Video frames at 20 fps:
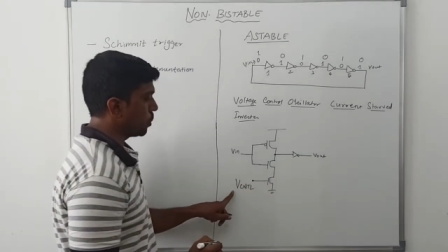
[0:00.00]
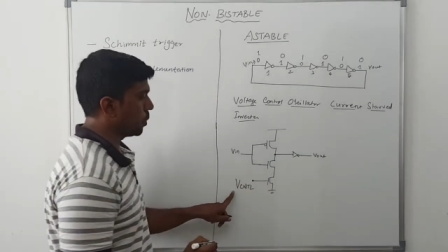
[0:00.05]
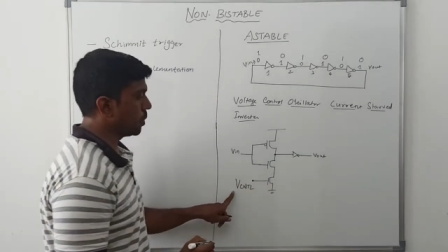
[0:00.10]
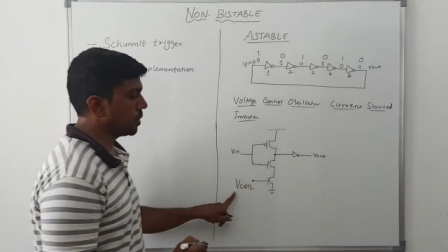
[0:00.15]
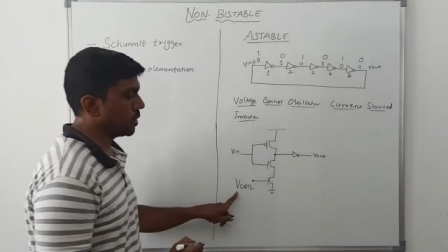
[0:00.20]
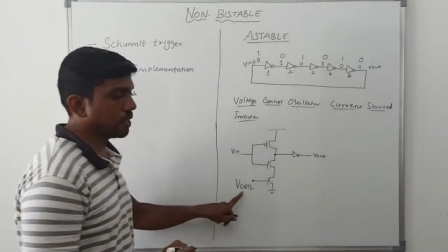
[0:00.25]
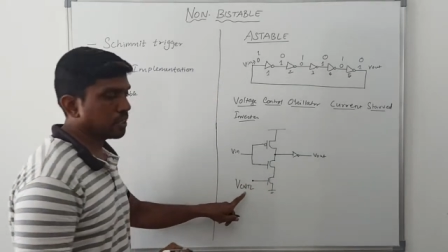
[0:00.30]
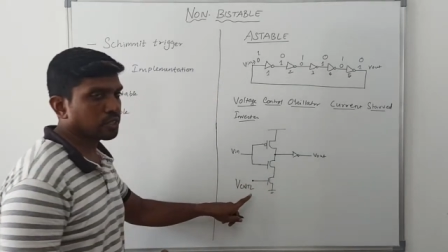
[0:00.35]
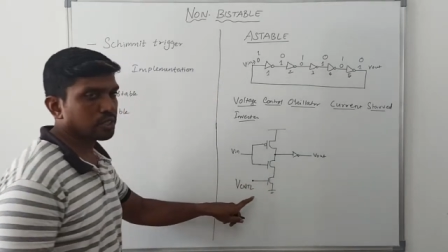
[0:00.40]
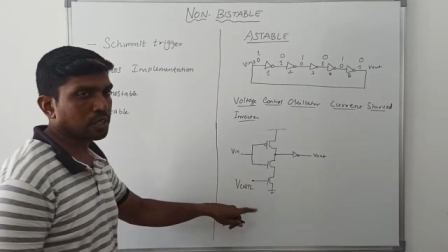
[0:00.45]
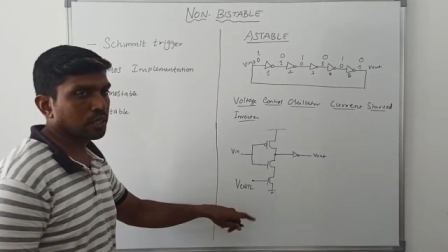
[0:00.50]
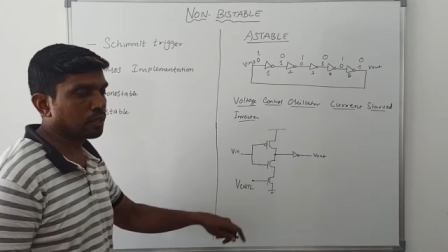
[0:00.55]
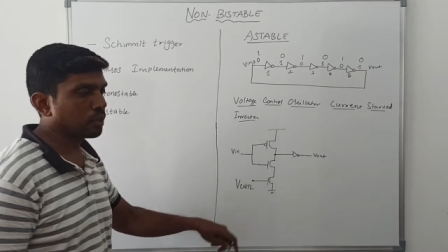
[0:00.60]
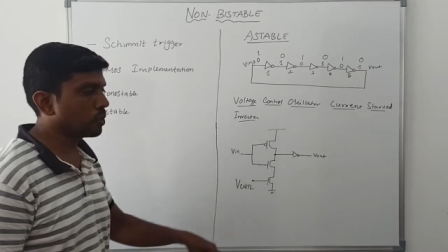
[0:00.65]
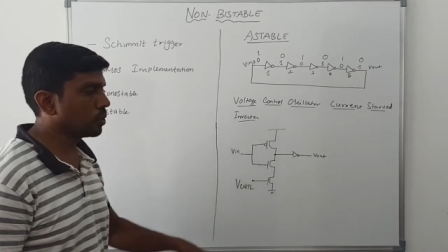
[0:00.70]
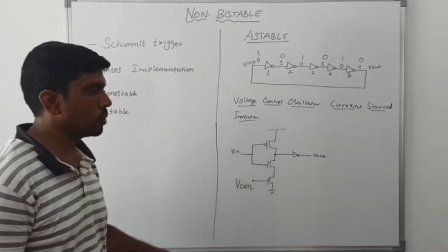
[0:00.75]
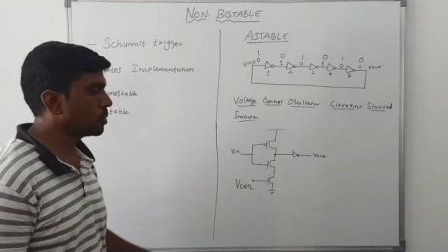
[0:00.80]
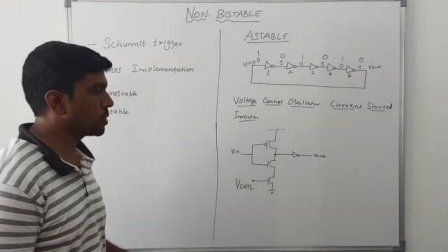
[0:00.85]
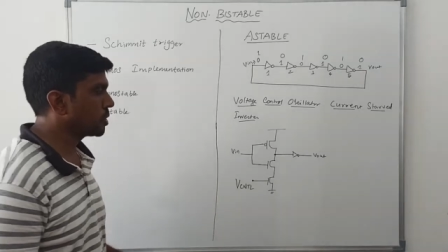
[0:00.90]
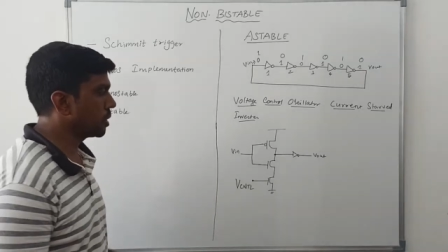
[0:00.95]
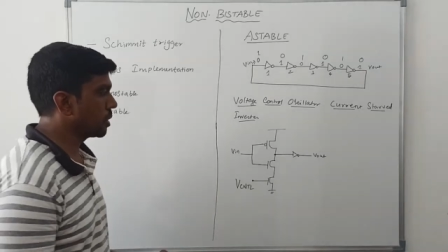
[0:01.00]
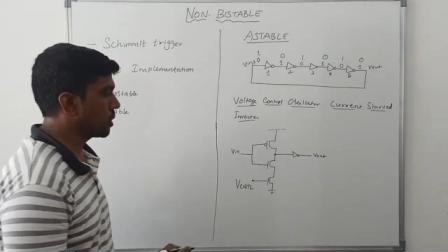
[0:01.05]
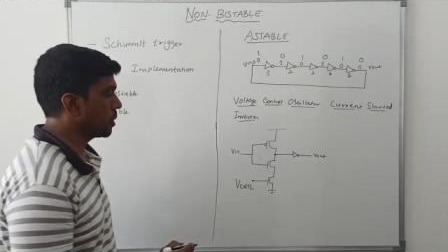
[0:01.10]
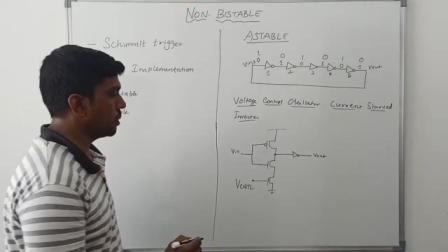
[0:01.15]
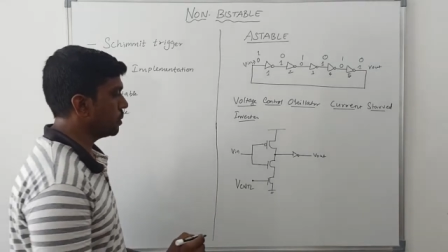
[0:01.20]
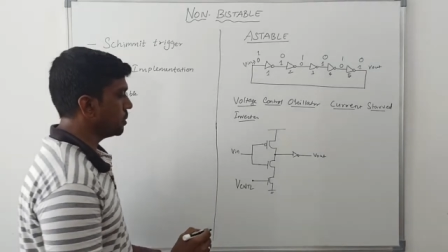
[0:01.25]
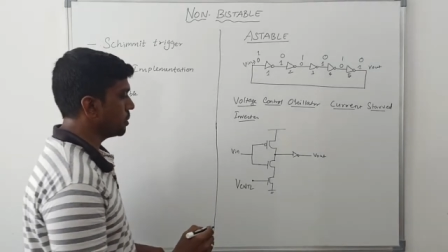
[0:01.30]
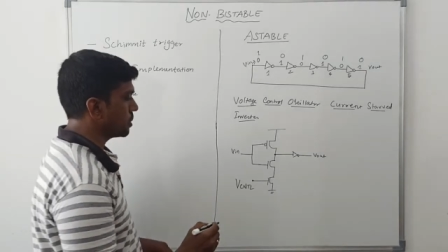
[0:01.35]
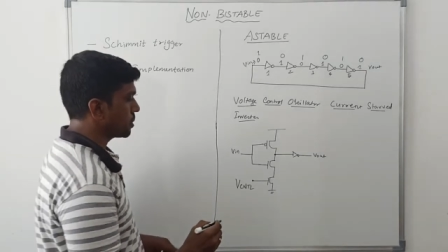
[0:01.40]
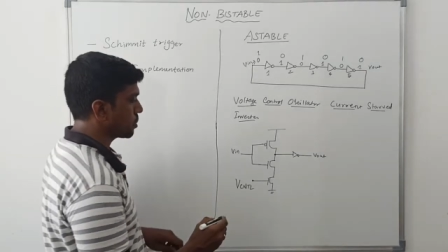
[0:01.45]
voltage control
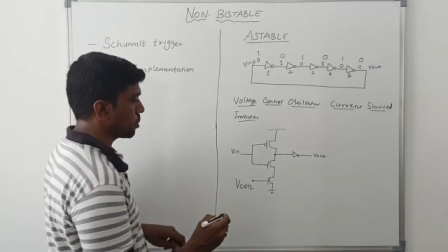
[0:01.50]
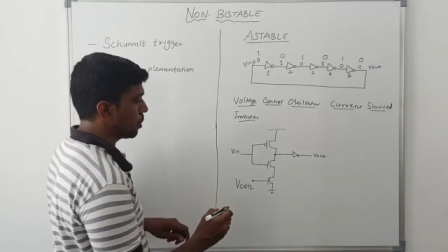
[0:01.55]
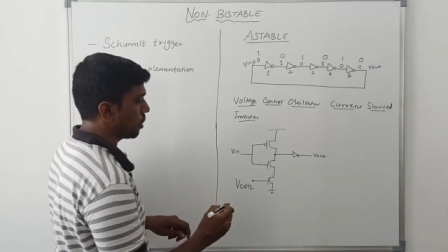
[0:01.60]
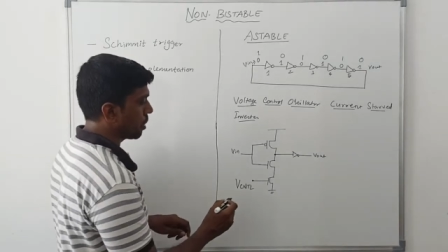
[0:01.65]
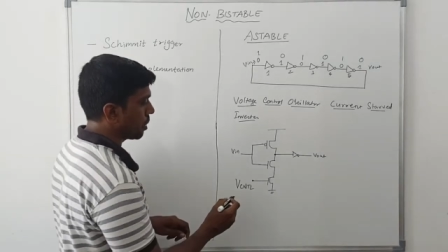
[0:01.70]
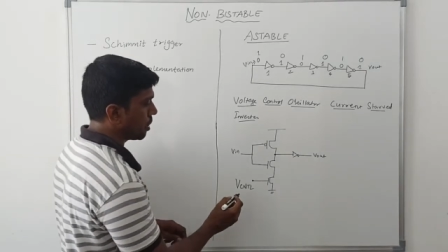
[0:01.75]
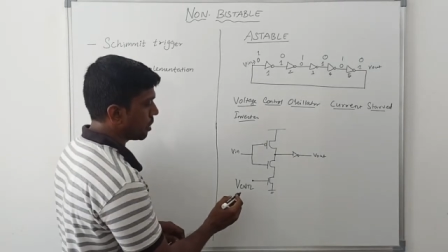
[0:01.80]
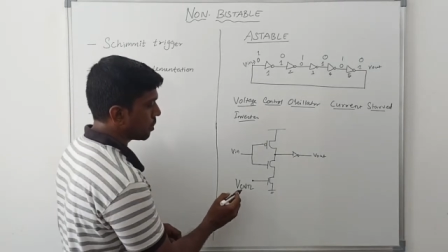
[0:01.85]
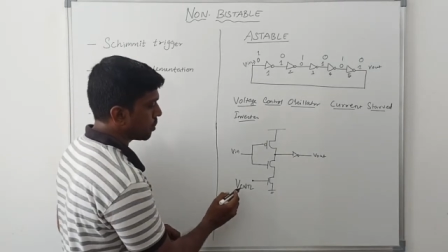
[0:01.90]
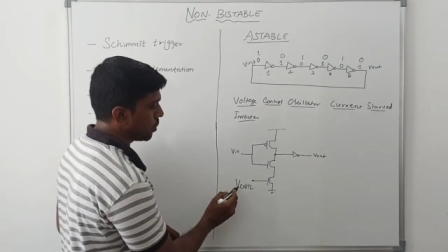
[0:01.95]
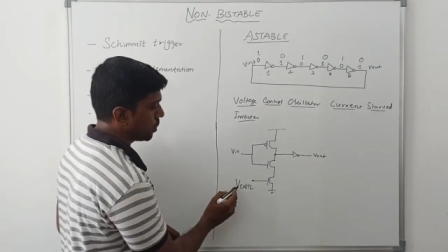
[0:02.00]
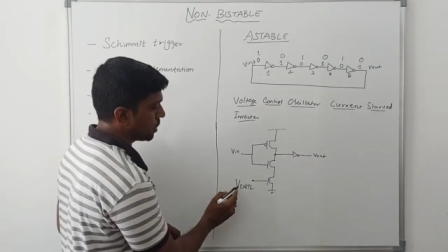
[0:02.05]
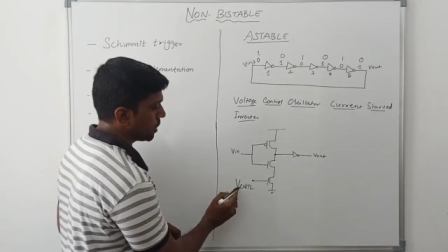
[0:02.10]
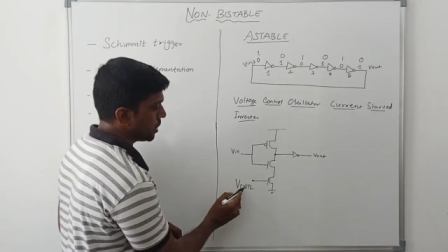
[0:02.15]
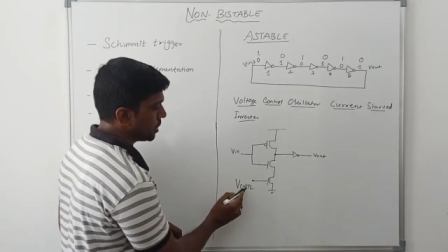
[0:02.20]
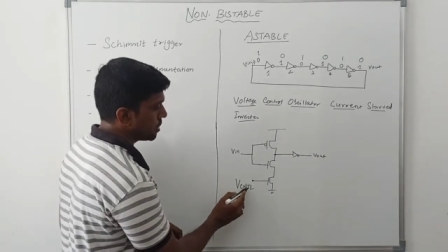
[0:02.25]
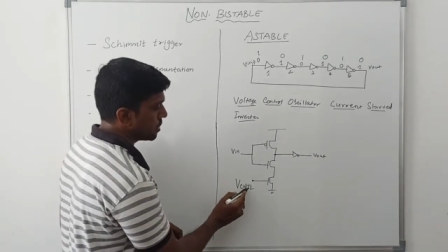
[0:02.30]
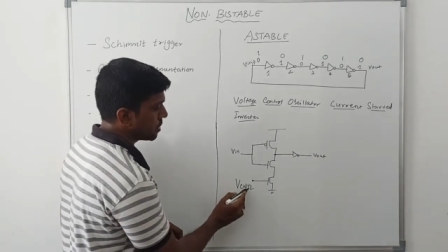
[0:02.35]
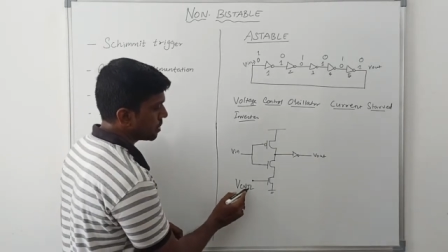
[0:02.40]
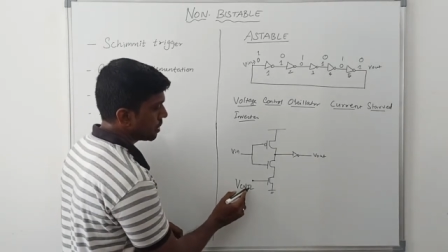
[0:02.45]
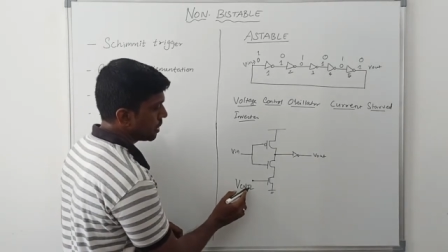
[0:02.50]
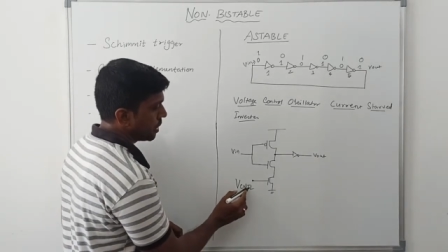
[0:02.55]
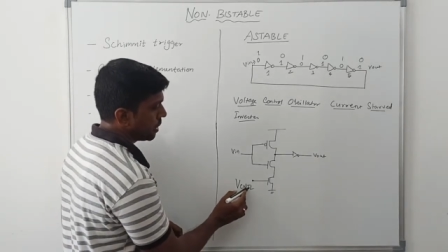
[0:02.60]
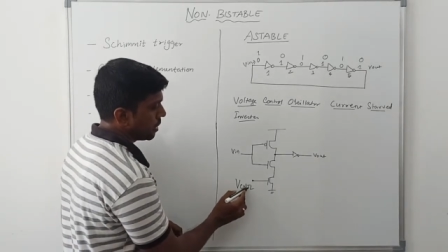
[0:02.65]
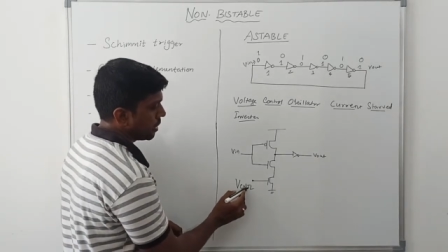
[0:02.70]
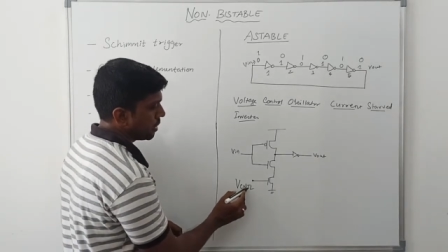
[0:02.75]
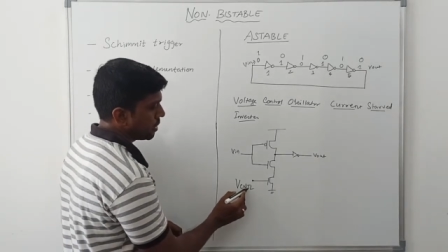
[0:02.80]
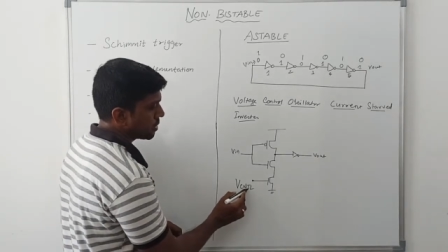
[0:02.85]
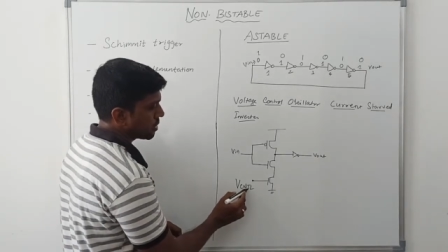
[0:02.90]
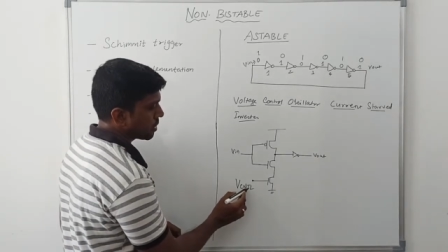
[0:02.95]
circuit. So analog voltage
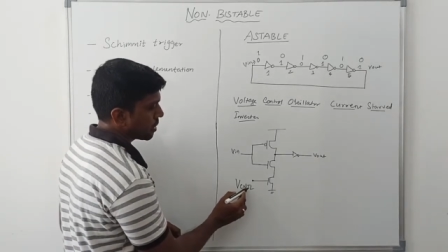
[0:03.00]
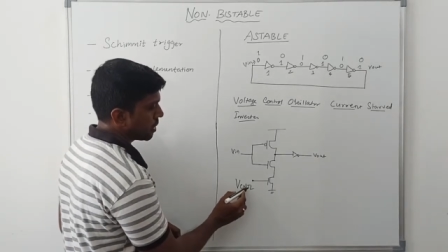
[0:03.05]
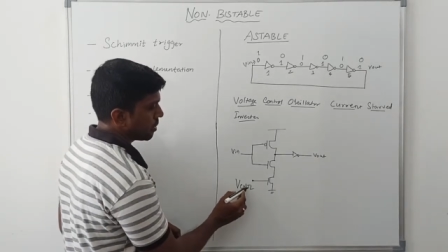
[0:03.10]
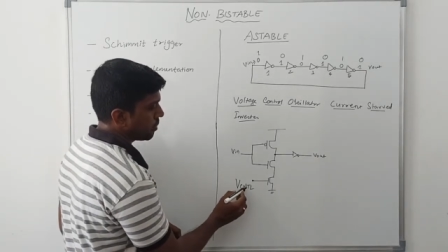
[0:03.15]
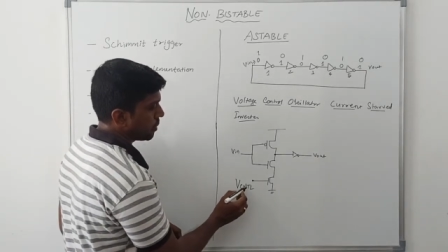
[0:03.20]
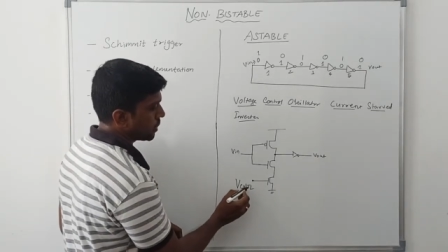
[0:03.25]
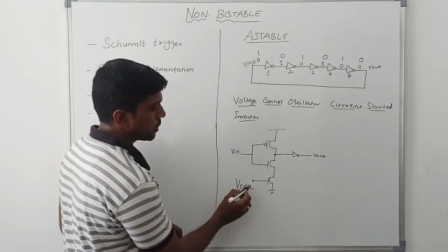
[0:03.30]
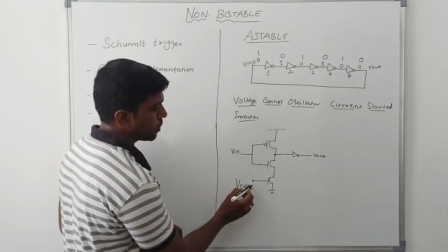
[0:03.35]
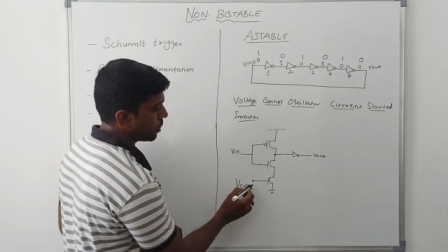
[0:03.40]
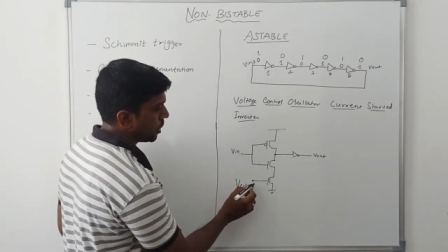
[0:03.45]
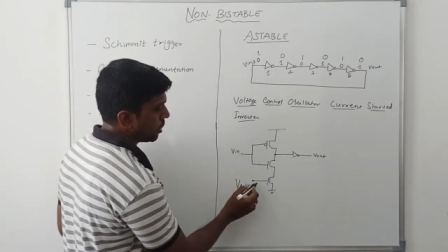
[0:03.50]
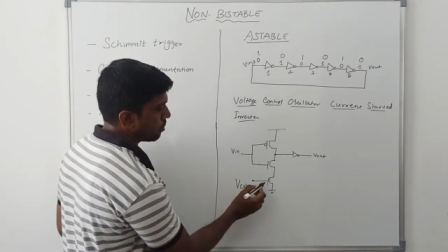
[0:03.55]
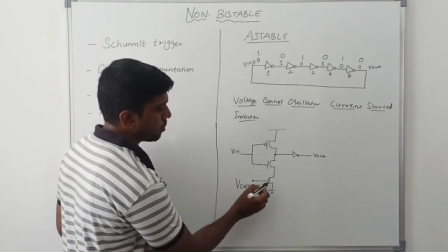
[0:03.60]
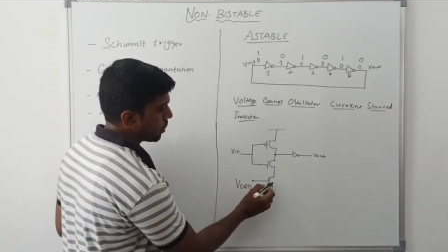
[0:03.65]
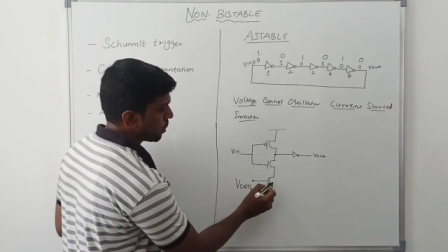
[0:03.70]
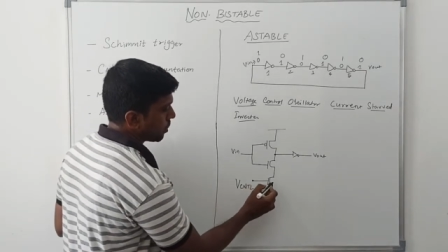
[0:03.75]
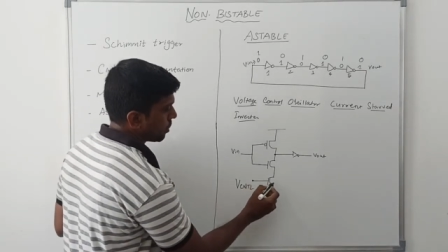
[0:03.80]
is given to input